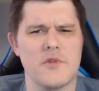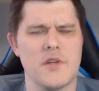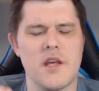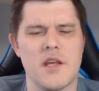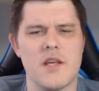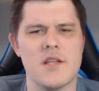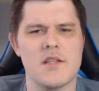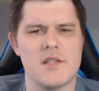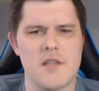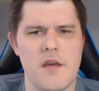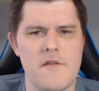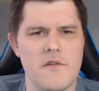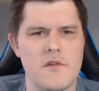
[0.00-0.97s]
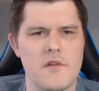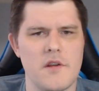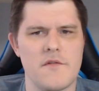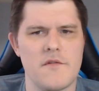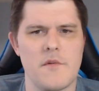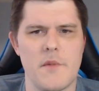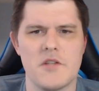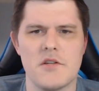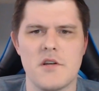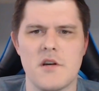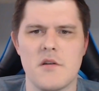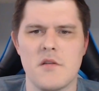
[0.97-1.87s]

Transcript: like insightful information here.